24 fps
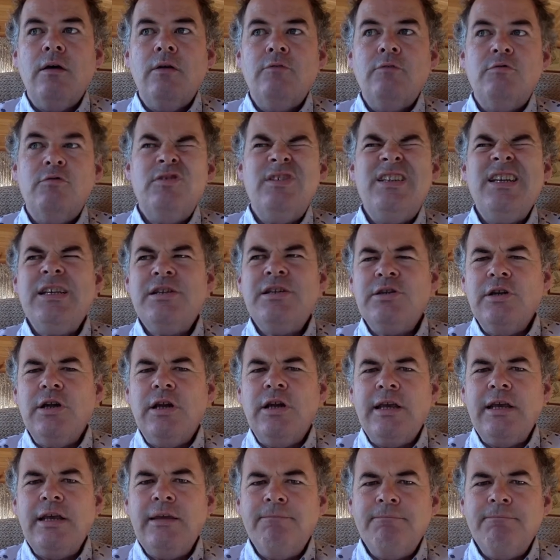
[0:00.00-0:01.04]

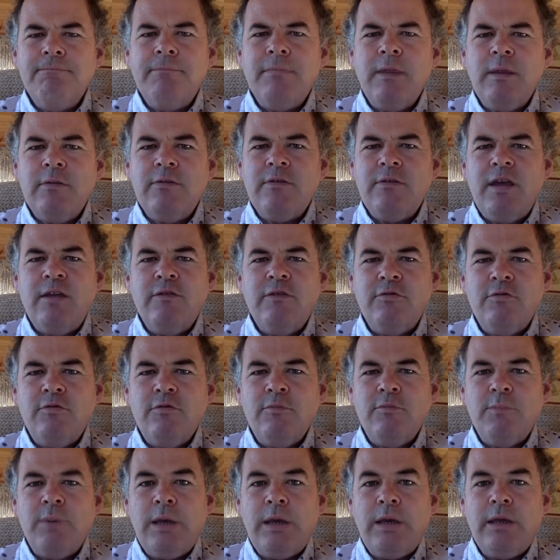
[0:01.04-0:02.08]
Traditionally that tends to
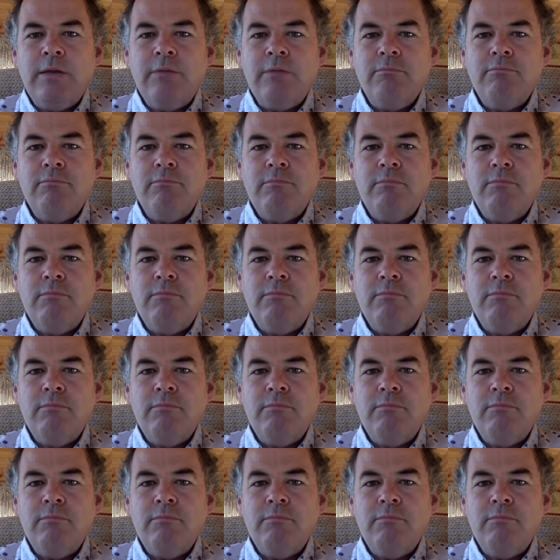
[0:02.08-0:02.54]
have been